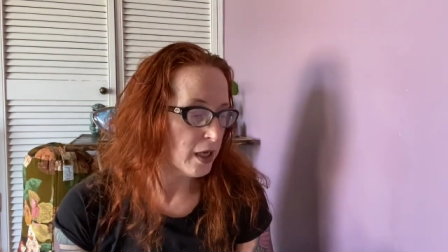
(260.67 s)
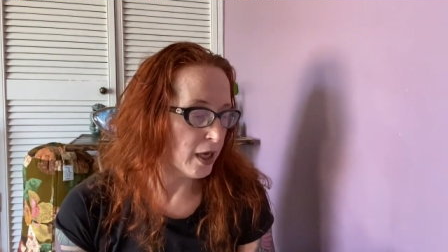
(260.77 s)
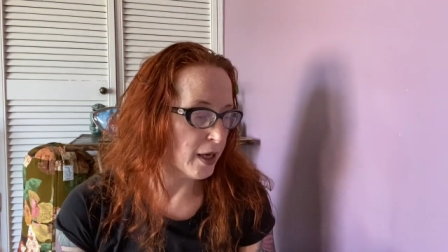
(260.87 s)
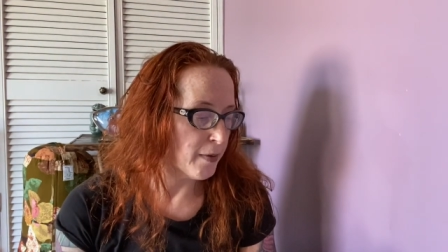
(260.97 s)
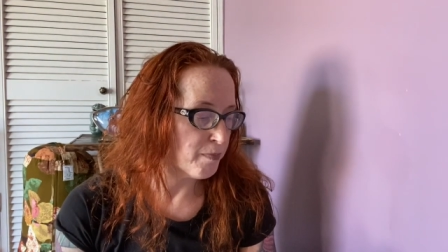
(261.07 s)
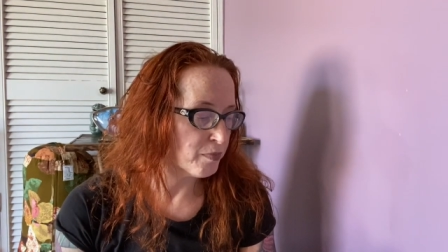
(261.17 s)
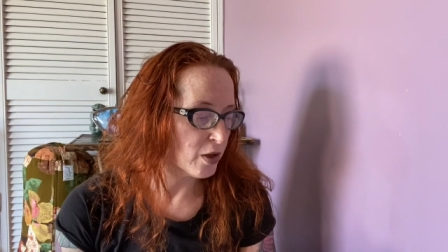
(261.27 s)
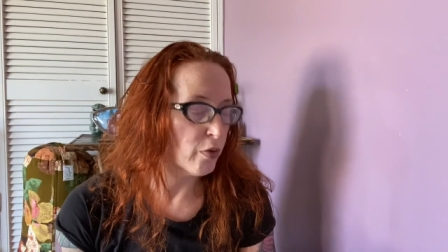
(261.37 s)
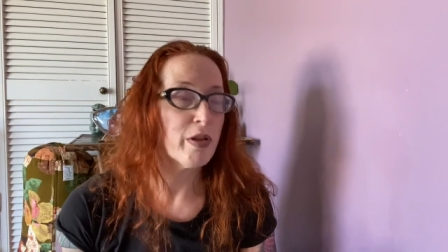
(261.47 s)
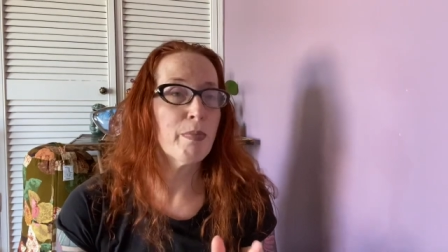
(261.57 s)
um,
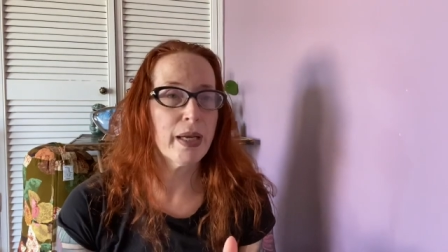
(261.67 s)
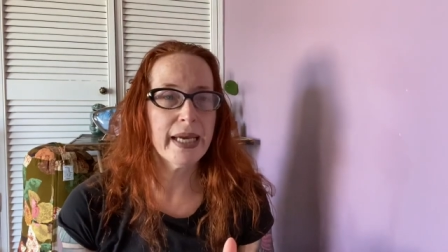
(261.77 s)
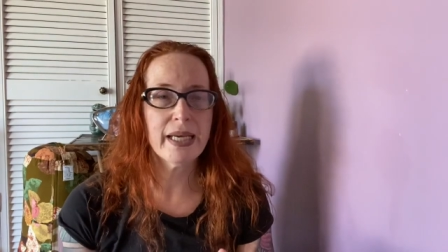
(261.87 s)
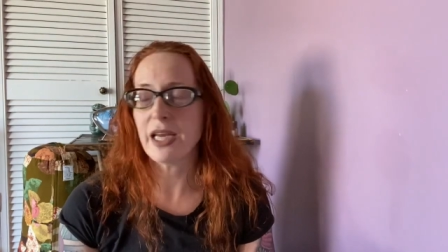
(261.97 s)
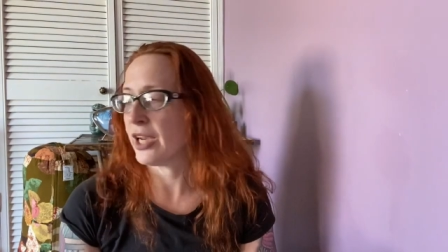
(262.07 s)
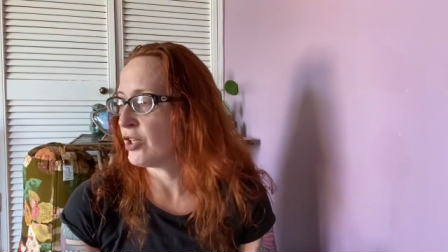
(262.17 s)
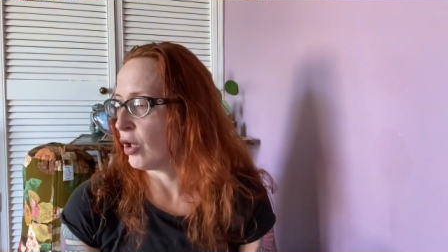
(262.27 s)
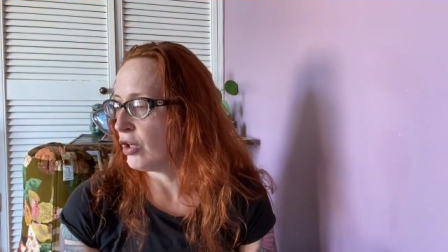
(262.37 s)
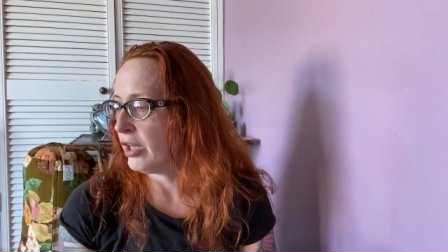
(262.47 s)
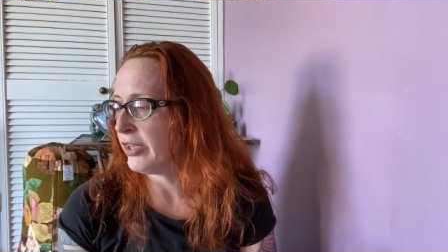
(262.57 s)
you're on the plane and you're
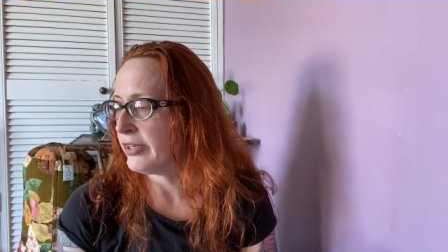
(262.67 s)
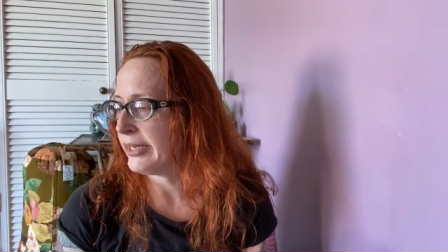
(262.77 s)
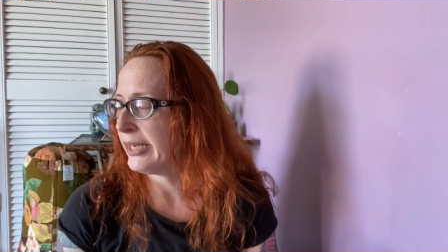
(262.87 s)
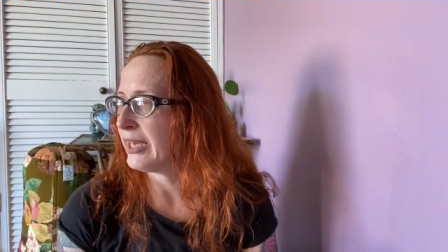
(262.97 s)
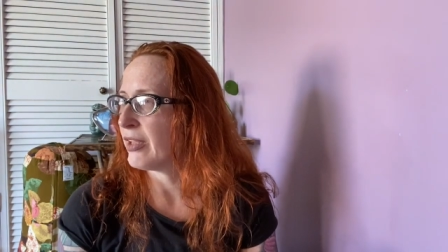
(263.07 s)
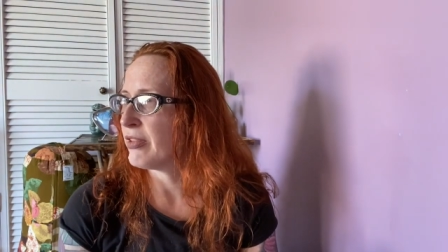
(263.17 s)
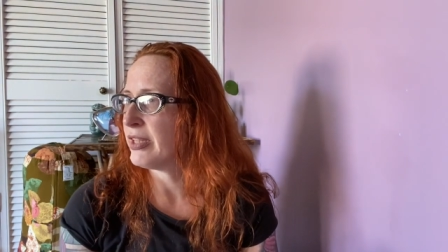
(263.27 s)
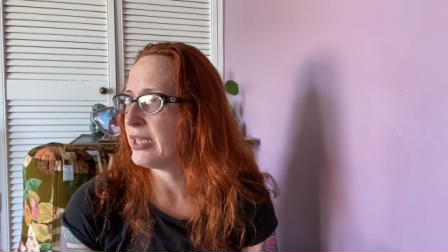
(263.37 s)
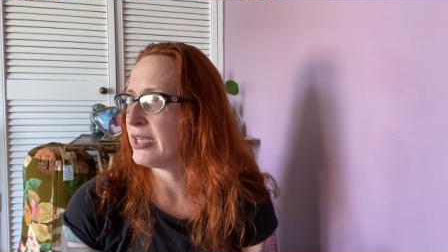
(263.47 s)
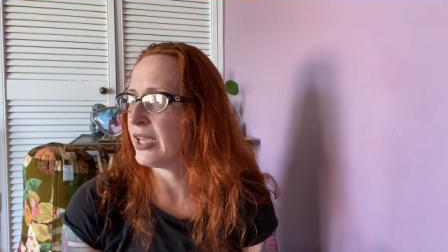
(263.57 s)
learning
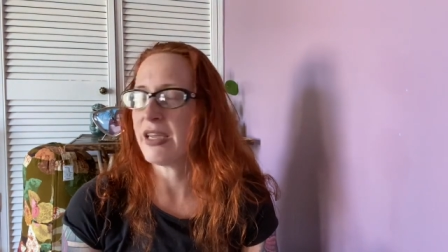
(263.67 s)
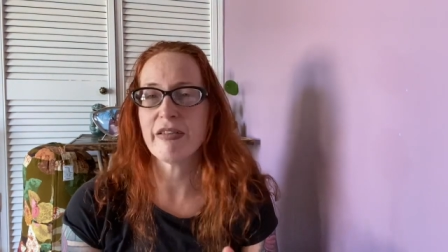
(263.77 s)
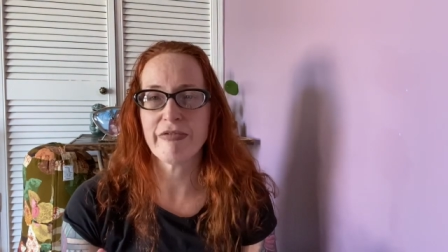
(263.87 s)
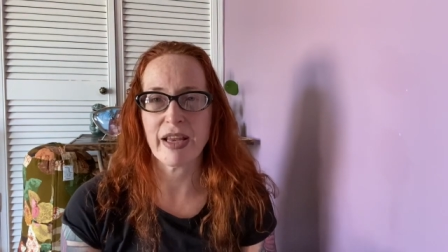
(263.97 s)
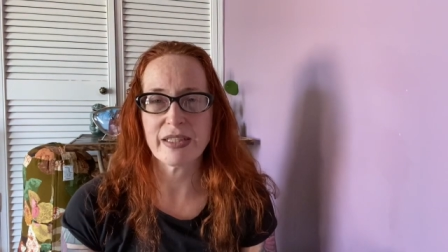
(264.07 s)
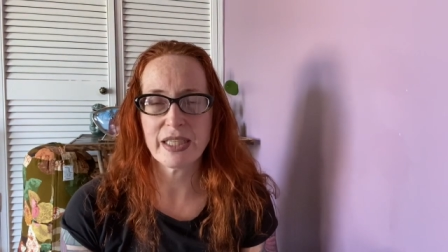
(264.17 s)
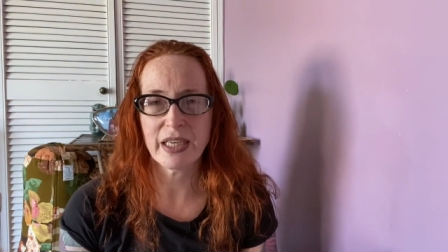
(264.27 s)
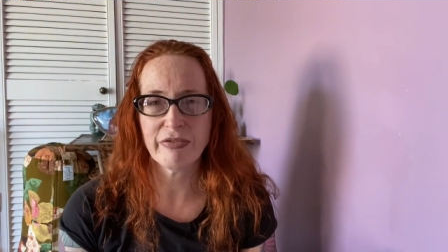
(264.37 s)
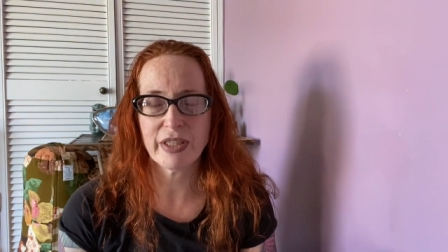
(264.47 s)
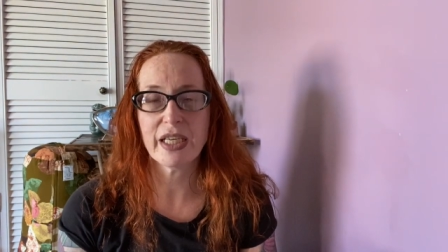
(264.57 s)
the uh, in-flight
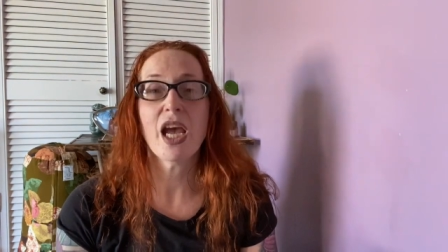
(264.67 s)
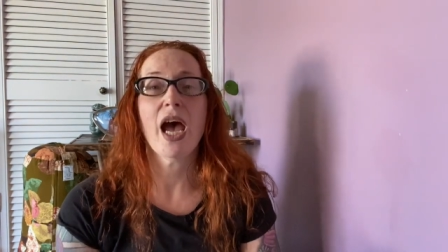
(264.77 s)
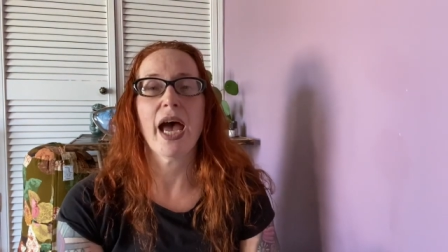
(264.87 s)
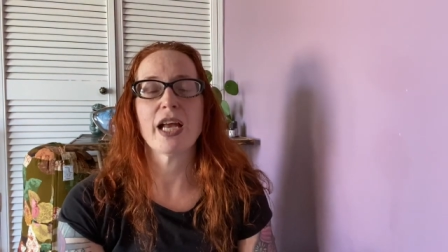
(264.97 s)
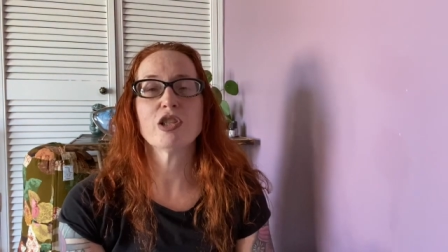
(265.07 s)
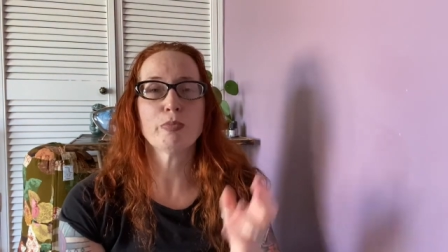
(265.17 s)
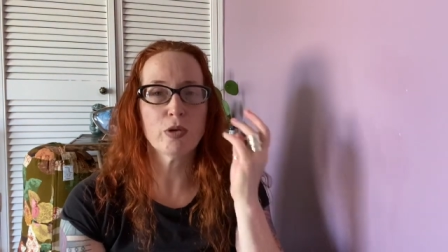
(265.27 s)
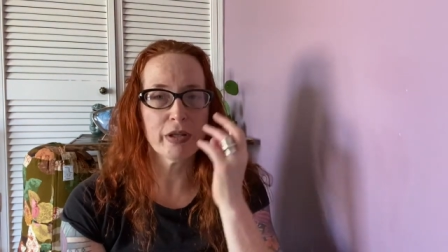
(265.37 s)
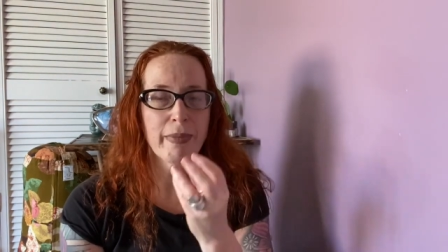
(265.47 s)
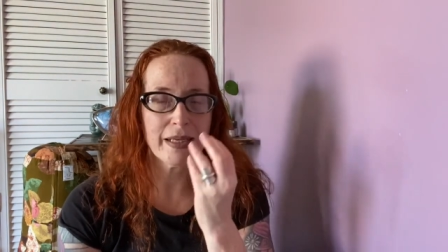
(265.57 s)
safety and you
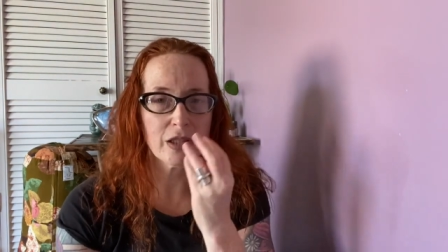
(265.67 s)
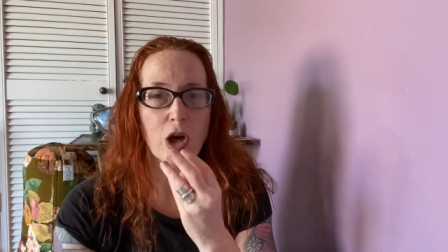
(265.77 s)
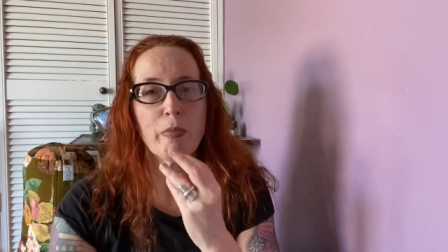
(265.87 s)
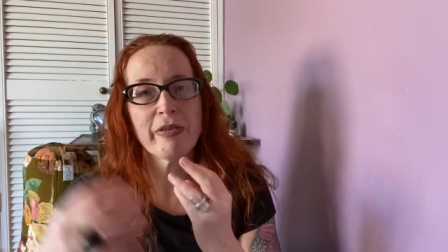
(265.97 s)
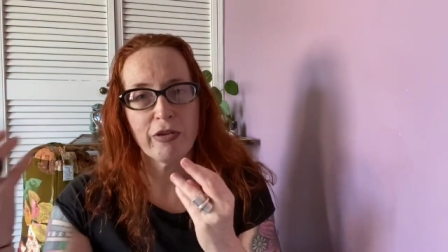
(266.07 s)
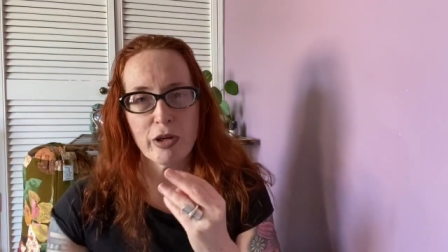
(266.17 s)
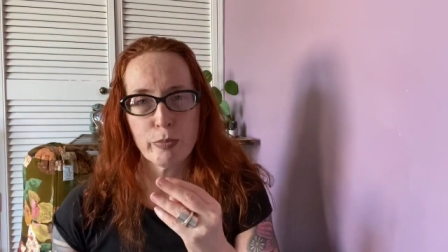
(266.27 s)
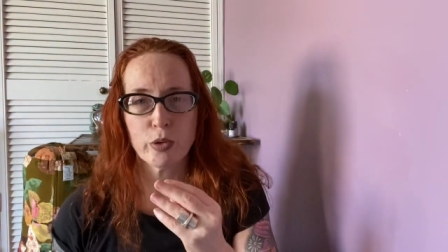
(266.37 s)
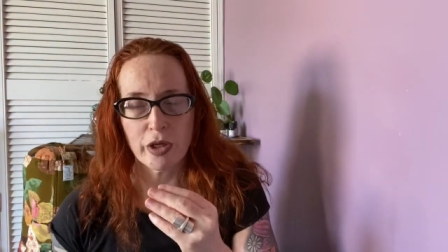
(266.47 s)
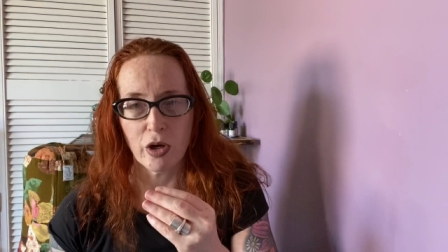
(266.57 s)
put the mask on before you
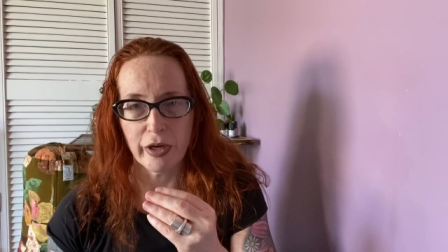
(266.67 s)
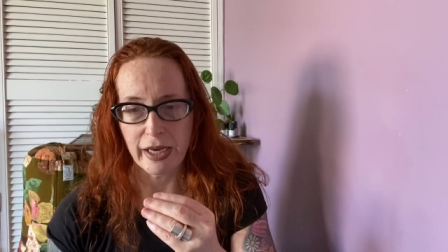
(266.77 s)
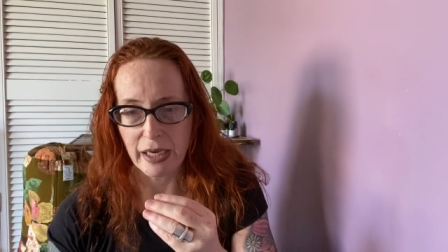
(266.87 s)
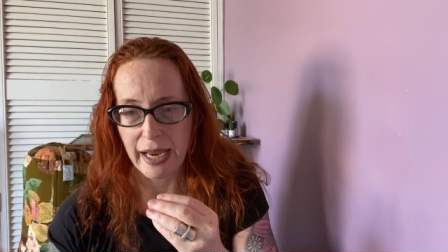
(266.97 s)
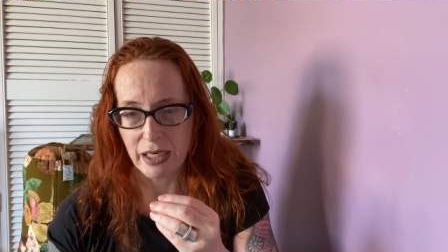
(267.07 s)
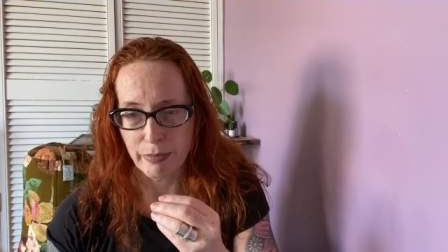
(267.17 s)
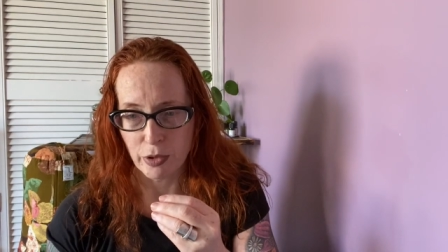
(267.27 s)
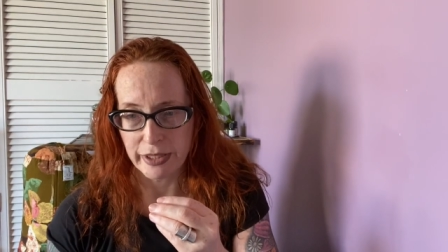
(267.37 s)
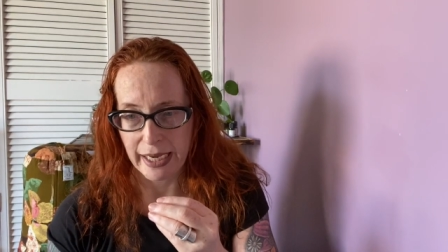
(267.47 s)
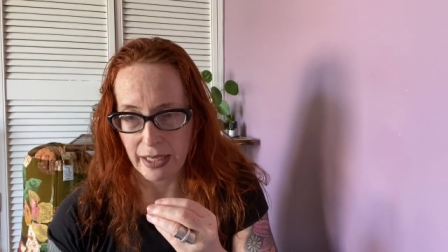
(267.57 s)
put it on
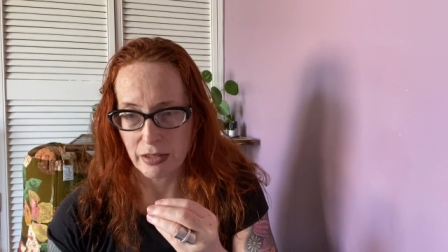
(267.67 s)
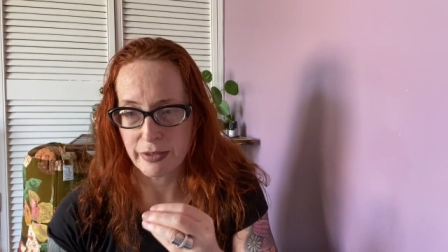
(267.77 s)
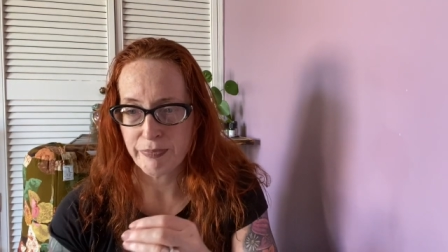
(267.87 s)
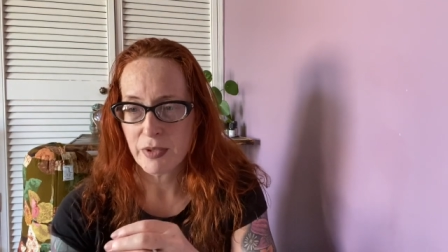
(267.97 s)
anybody else.